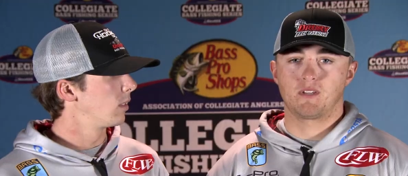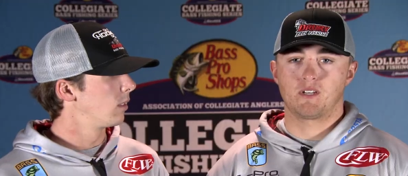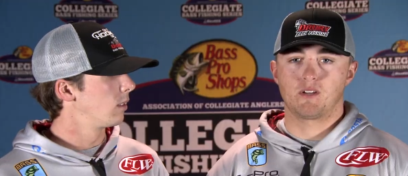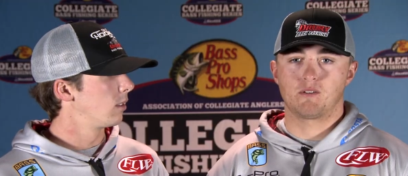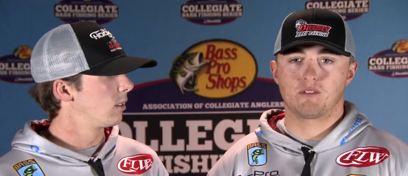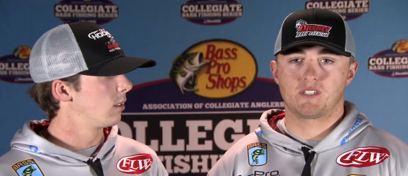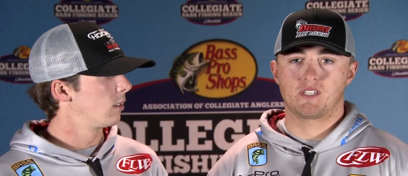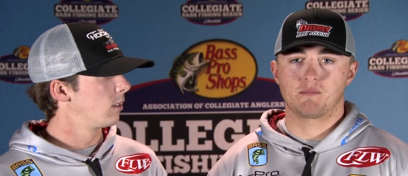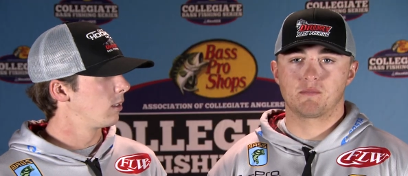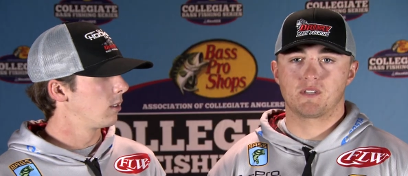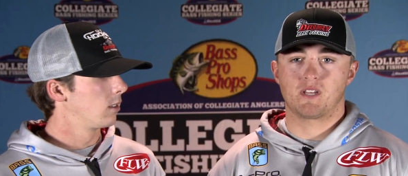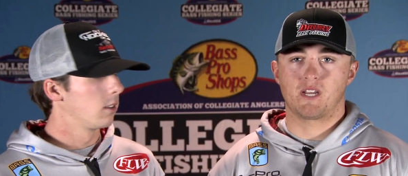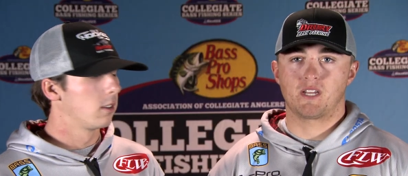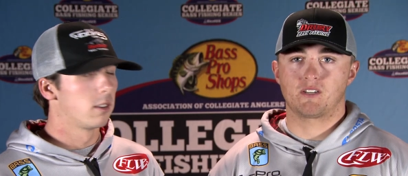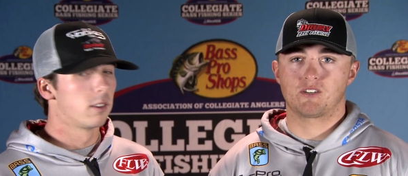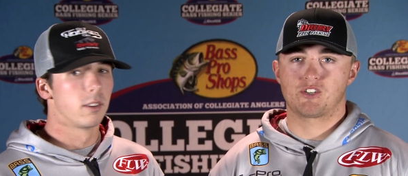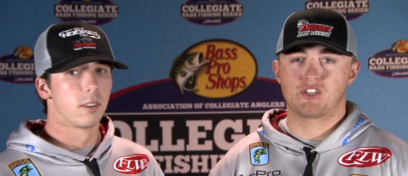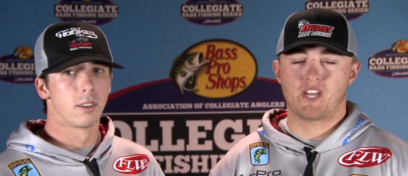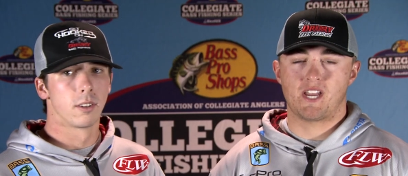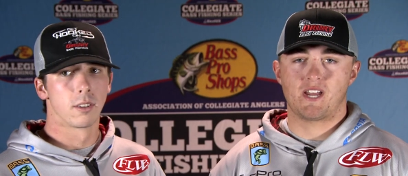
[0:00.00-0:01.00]
Speaker 1: You know, it seems
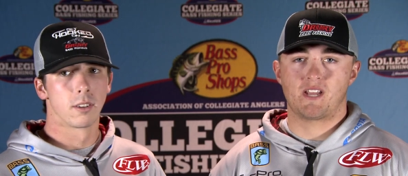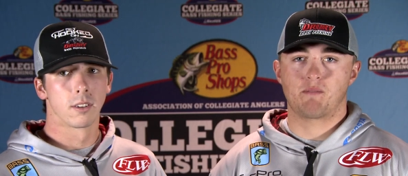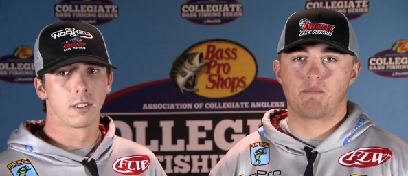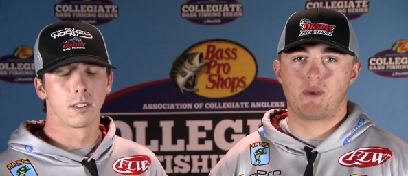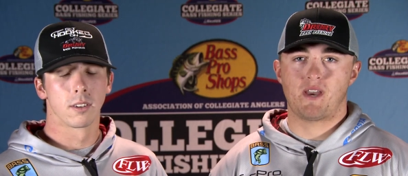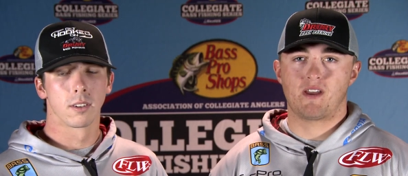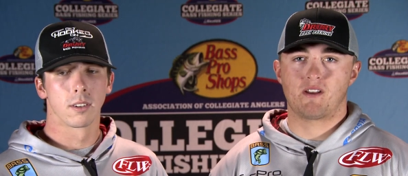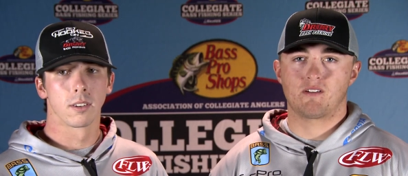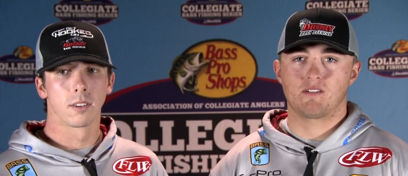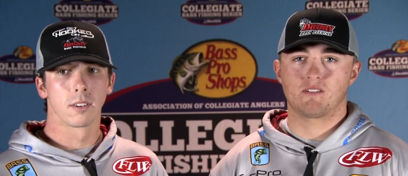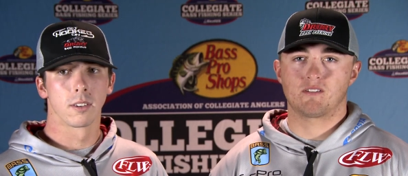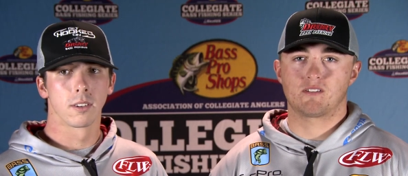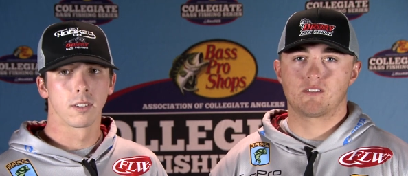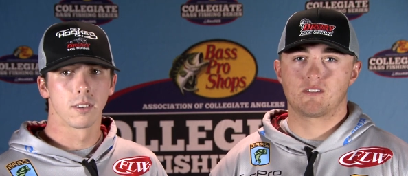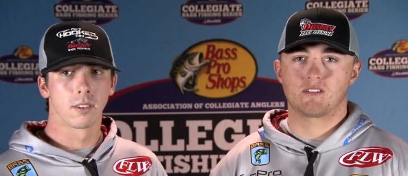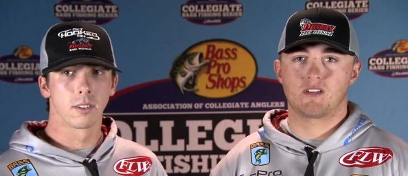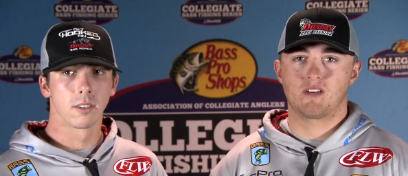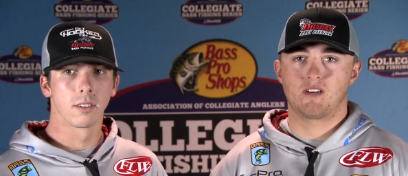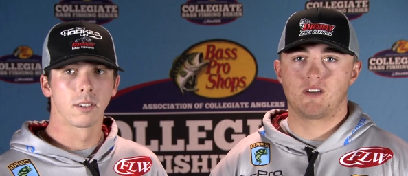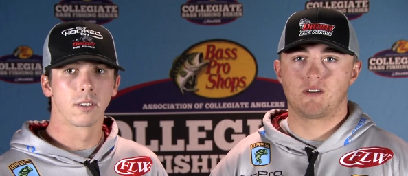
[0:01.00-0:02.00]
like shad
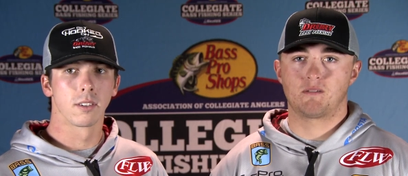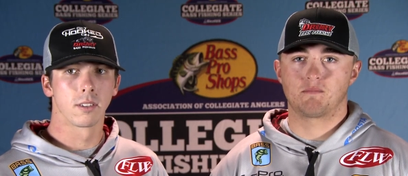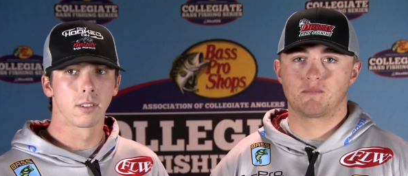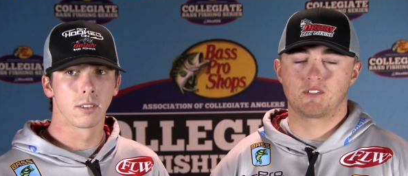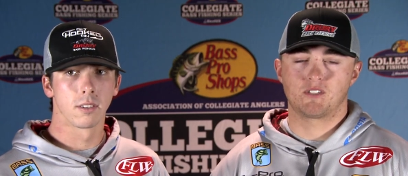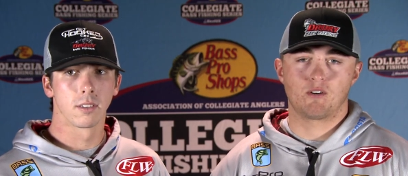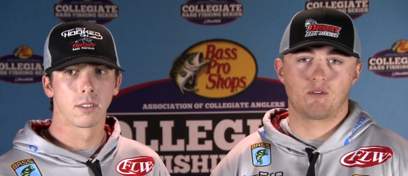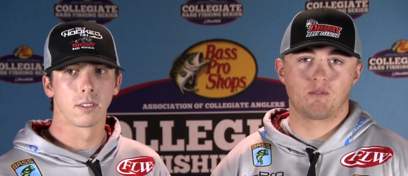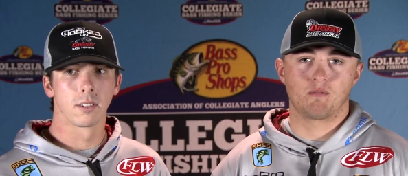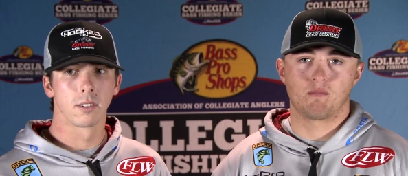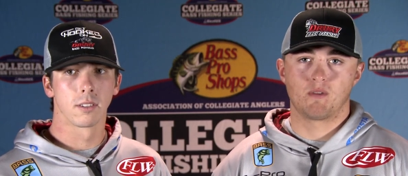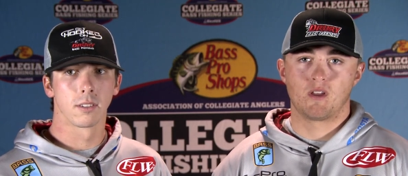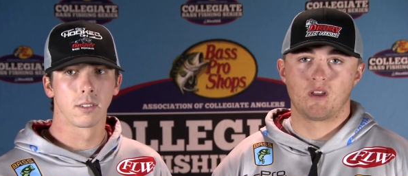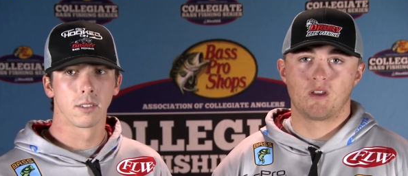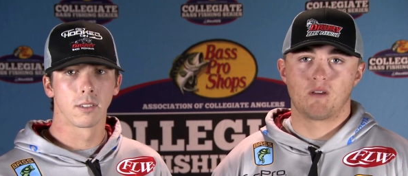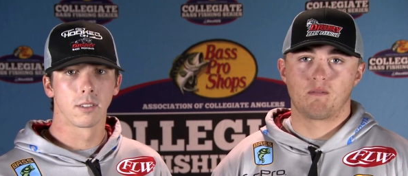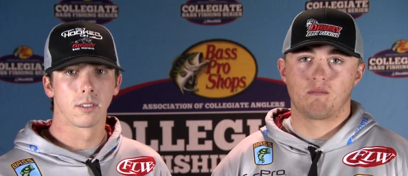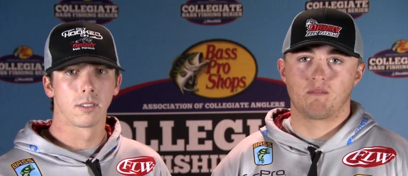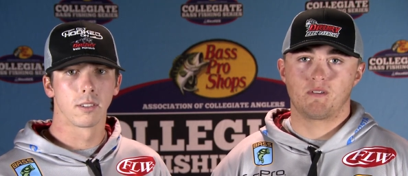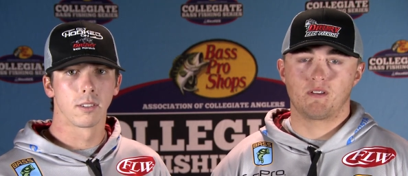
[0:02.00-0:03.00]
patterns, um, so
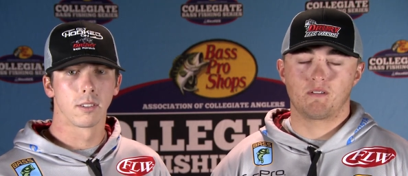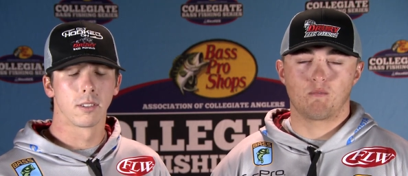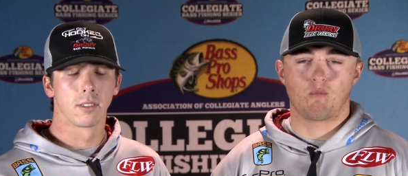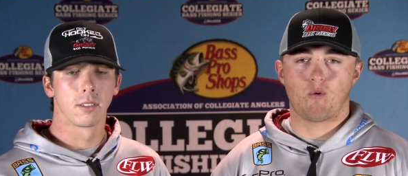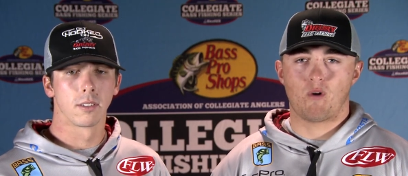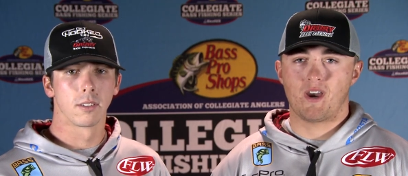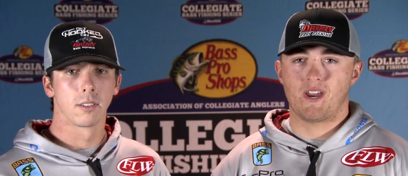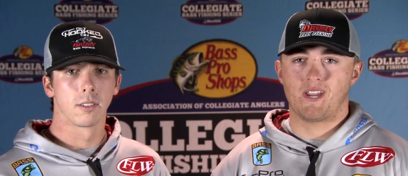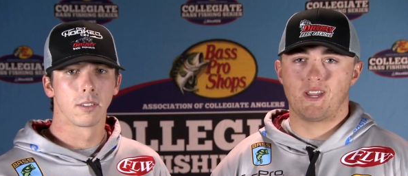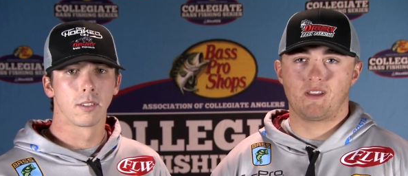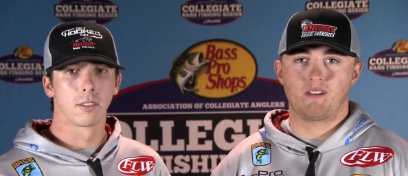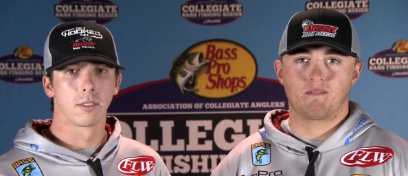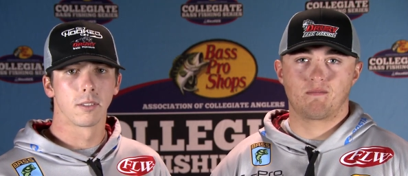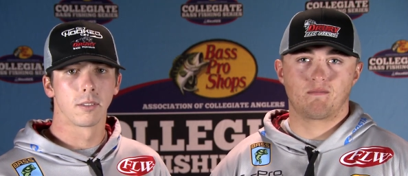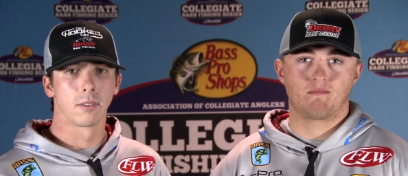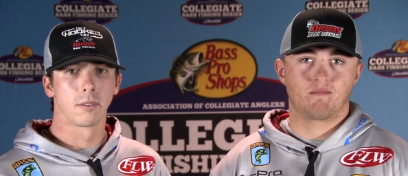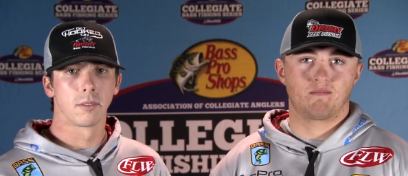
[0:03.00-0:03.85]
white,